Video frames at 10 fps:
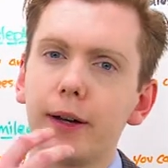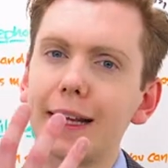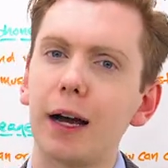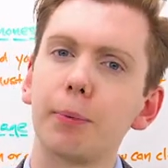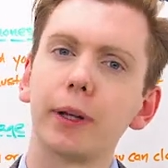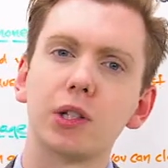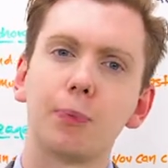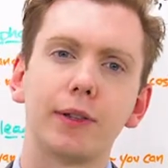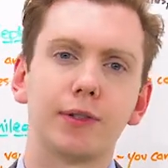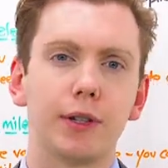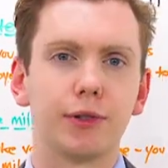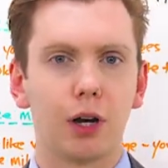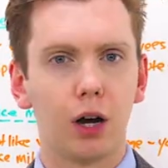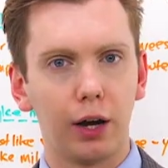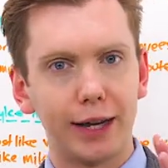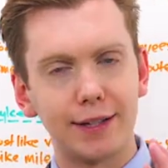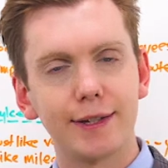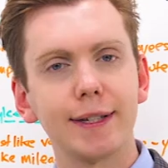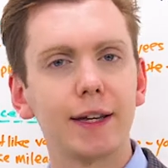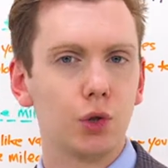Allowable expenses are
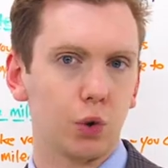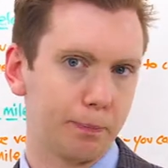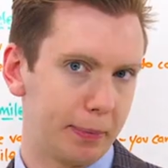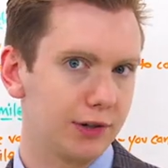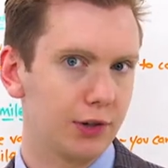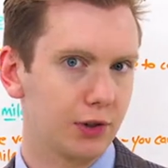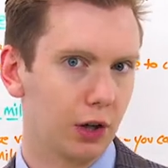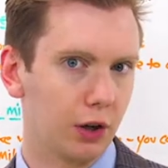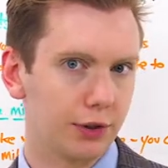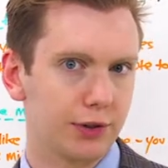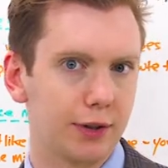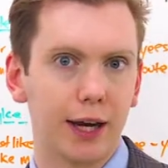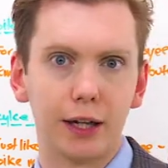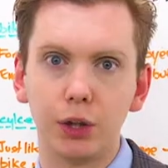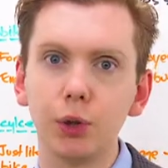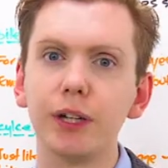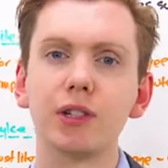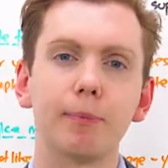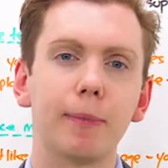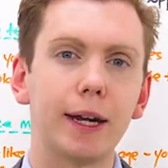essential business costs that you need
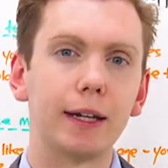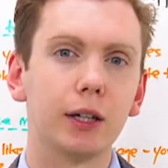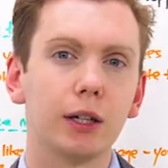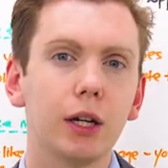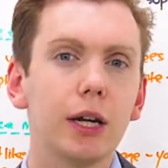to make